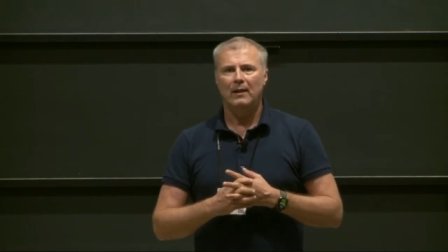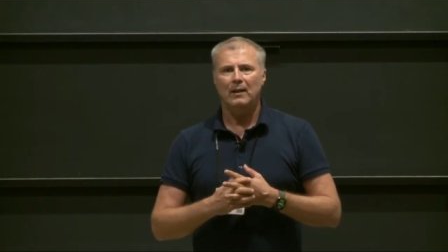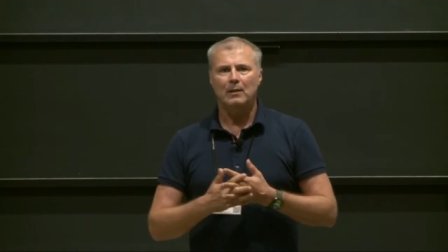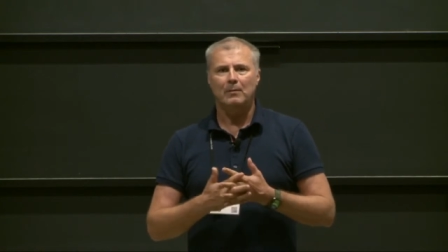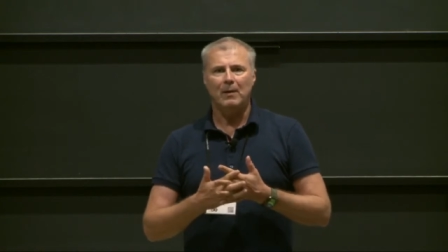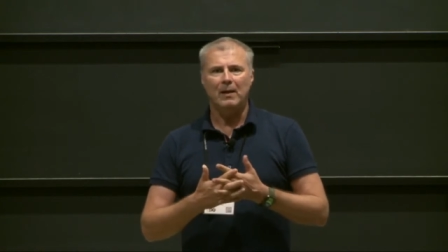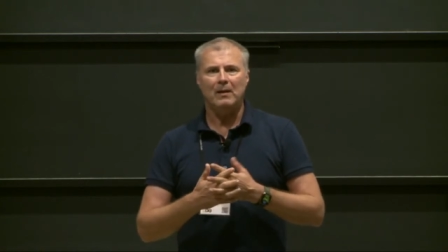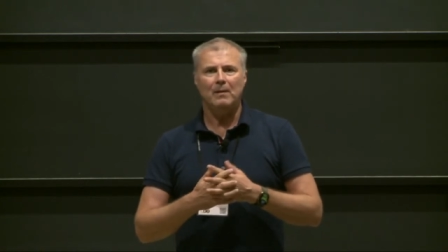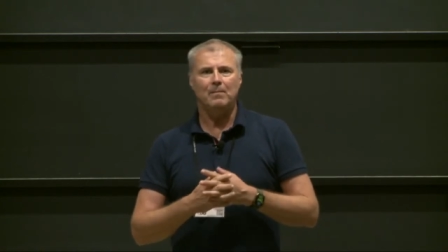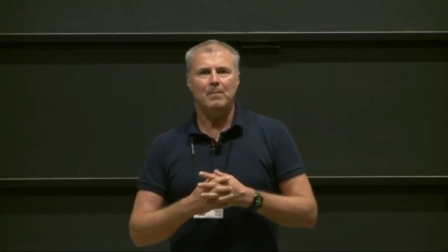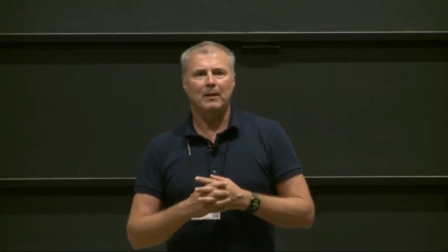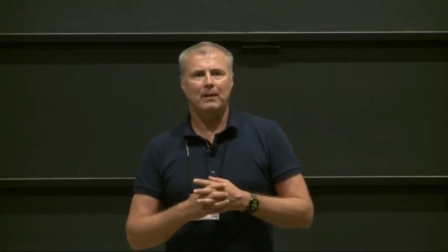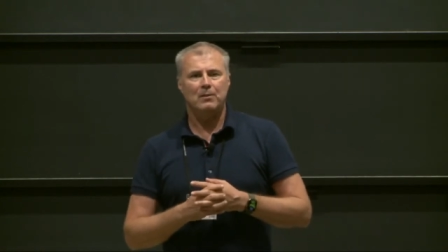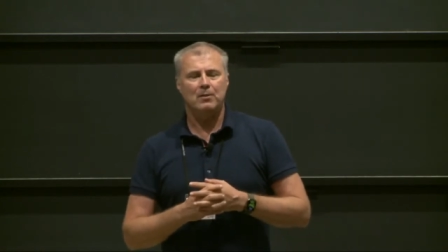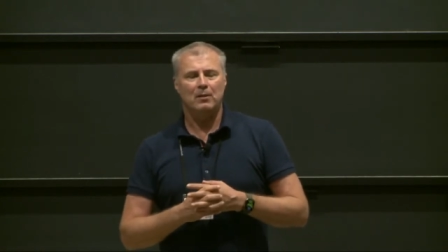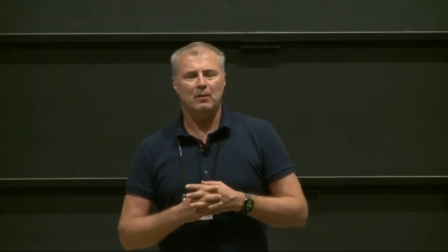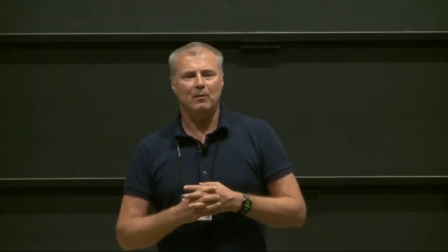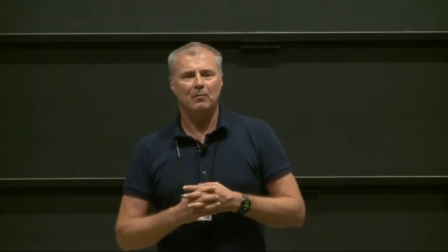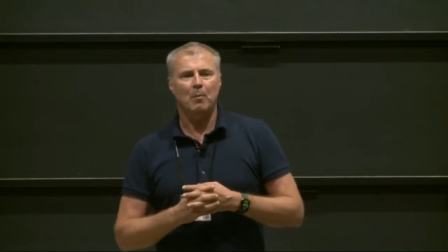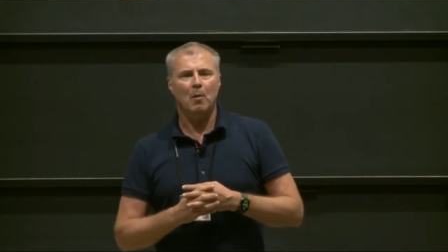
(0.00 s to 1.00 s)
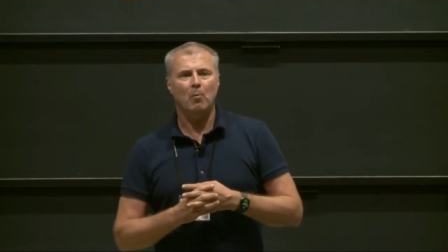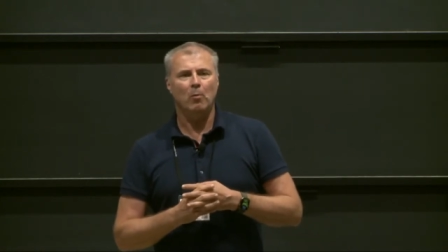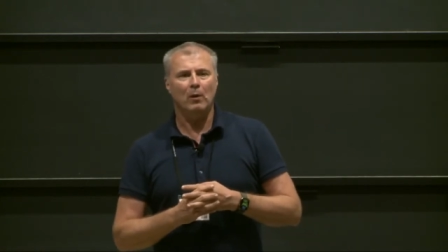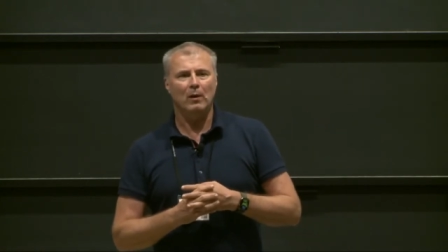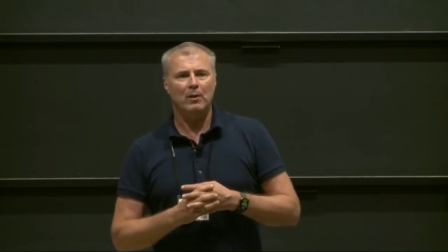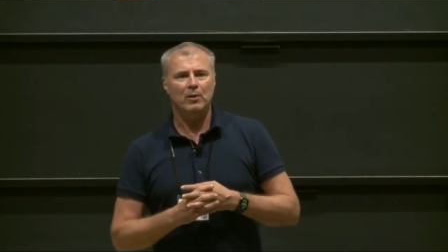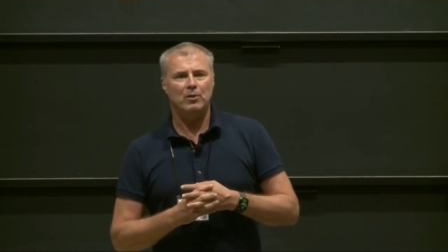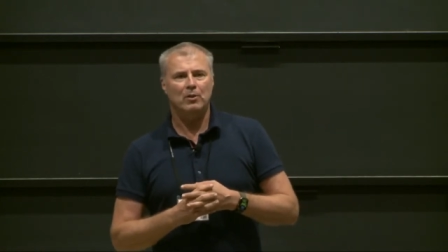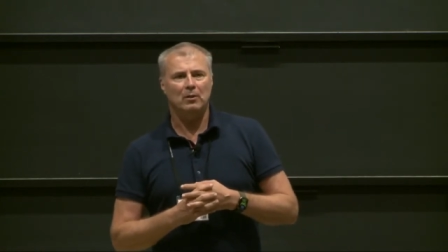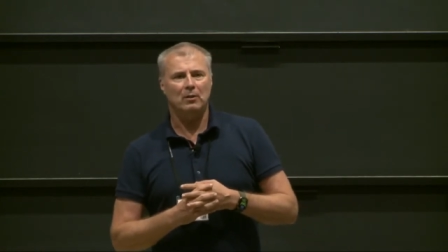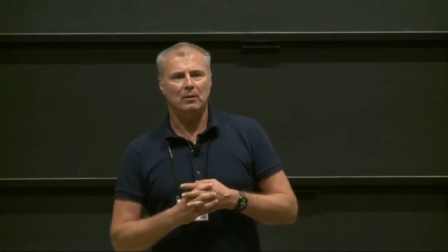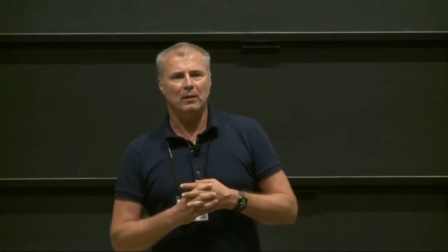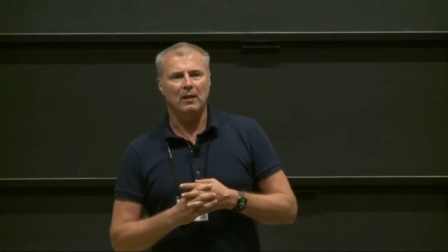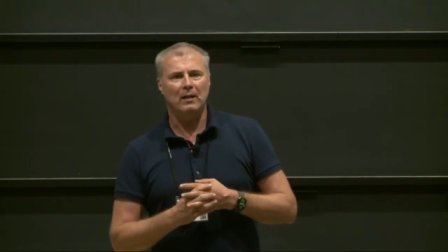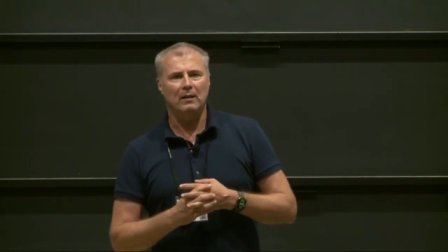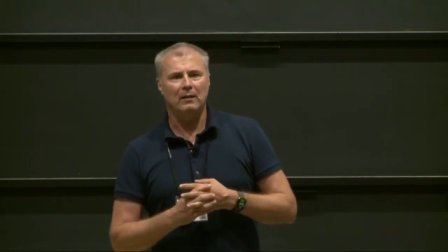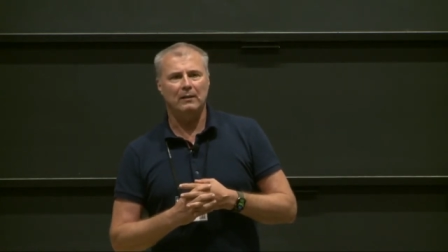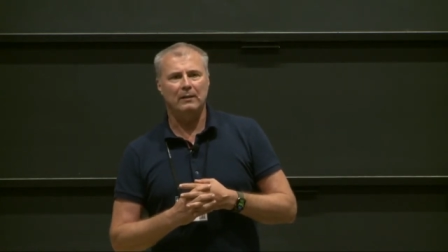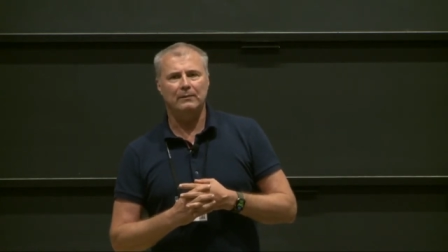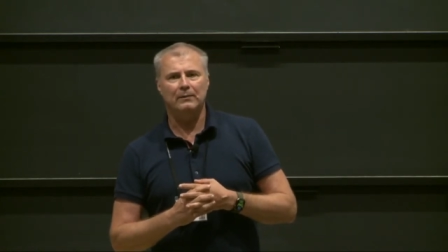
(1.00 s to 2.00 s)
20% of population on
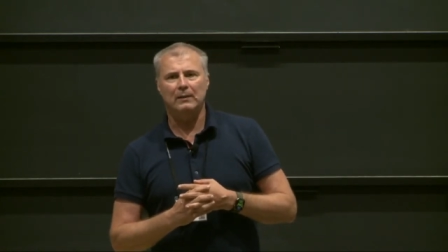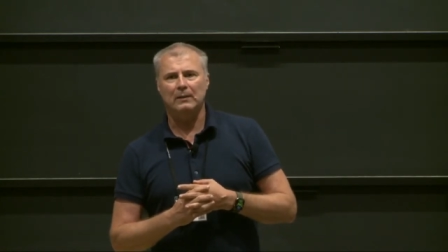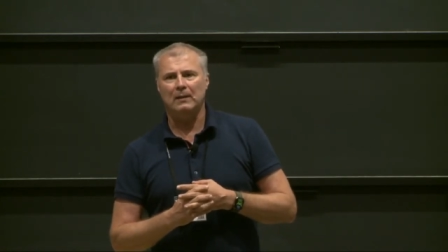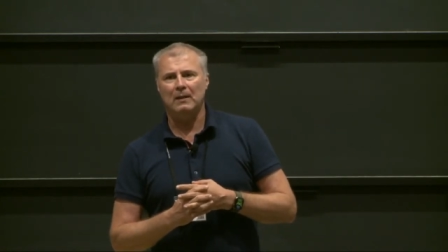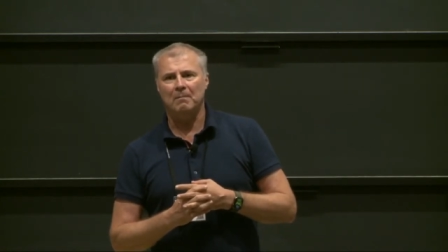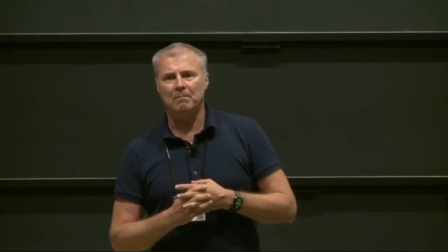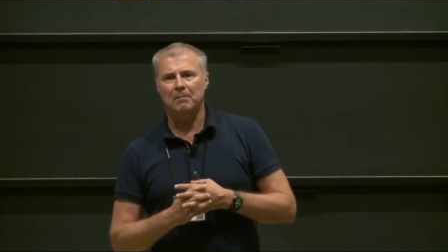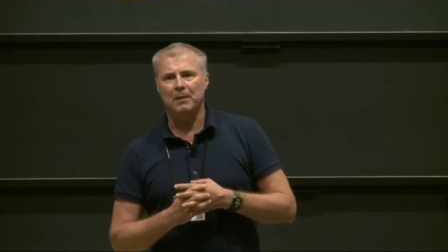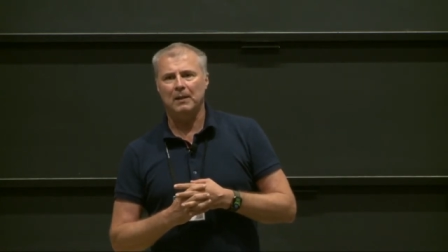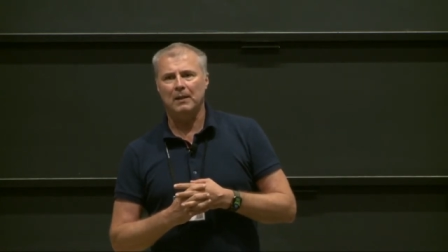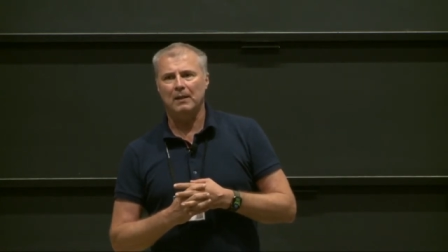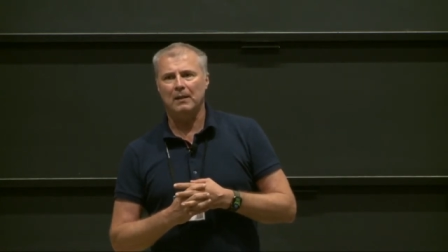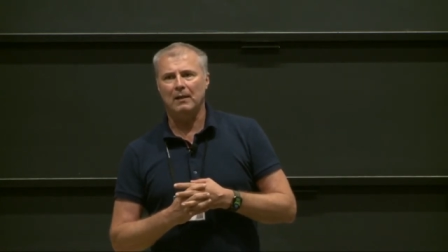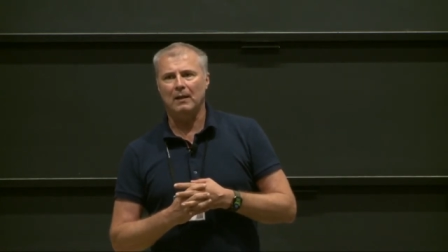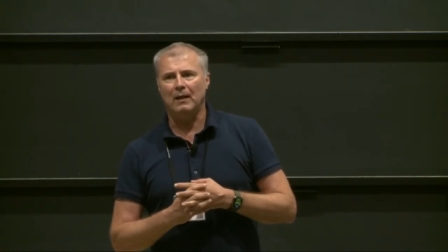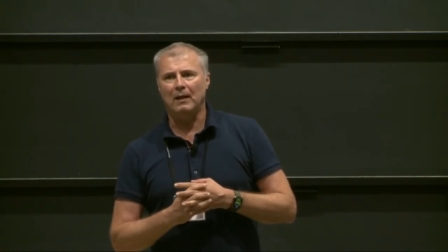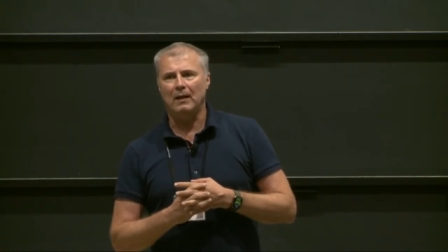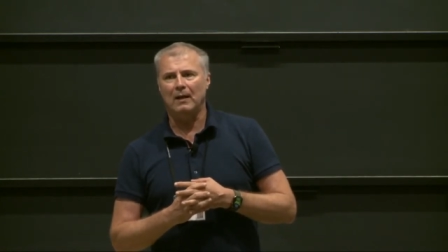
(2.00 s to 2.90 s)
any given company.